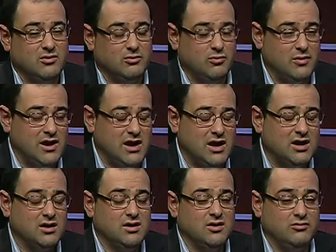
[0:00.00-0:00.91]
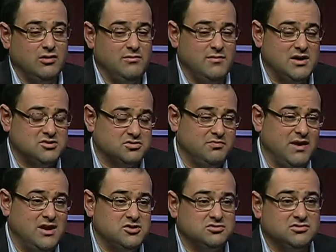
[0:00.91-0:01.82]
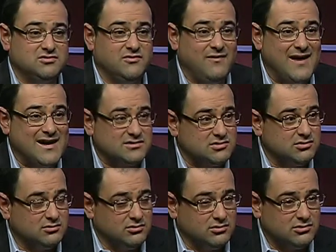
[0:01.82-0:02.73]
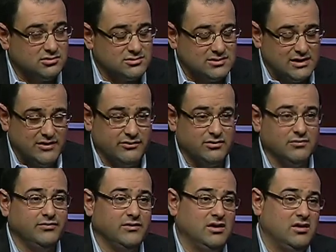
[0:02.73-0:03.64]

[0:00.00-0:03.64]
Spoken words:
where we measure patient's fasting glucose level,